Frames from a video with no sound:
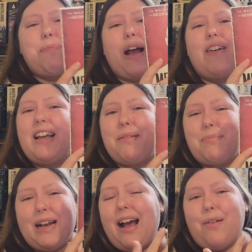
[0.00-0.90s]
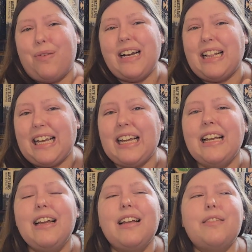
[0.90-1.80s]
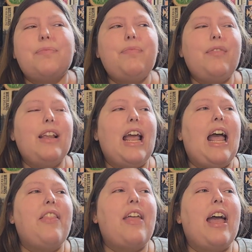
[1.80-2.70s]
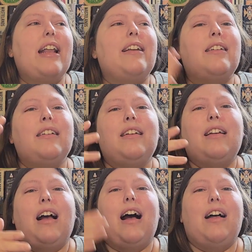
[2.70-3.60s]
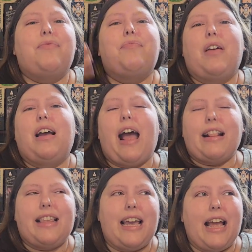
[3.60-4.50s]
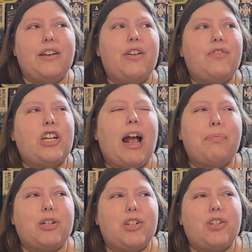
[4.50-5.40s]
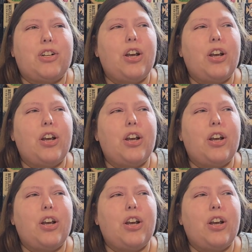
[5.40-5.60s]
about him, but not really. And then at the end of chapter